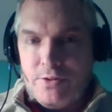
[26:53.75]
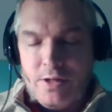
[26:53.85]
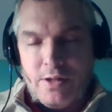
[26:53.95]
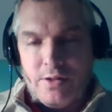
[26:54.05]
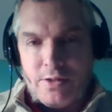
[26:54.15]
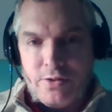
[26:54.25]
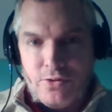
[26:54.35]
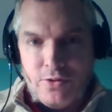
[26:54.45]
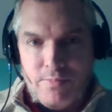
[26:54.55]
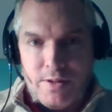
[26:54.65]
You can click the
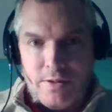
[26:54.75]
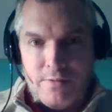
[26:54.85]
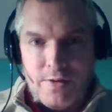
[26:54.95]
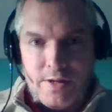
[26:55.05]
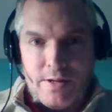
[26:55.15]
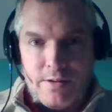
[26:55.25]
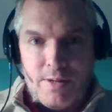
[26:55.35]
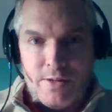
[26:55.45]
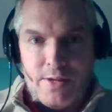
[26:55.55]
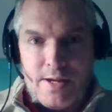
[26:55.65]
join button to find out
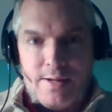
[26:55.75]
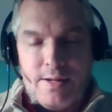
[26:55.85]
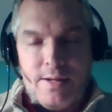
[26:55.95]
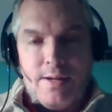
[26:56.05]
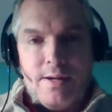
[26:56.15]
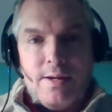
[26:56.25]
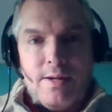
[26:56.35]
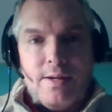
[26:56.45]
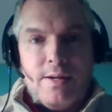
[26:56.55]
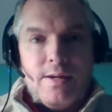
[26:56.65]
about that.
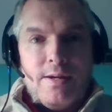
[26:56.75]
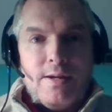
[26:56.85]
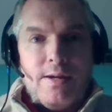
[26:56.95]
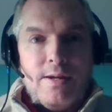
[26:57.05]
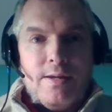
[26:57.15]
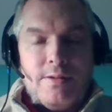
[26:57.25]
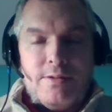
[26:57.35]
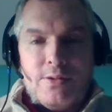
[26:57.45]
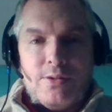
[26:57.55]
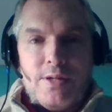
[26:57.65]
And
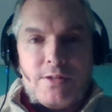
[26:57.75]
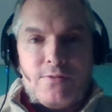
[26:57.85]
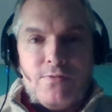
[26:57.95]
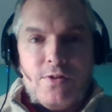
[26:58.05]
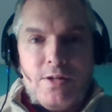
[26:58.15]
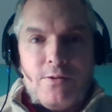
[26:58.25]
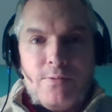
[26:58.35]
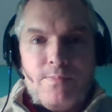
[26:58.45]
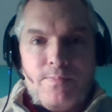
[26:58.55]
until the next video,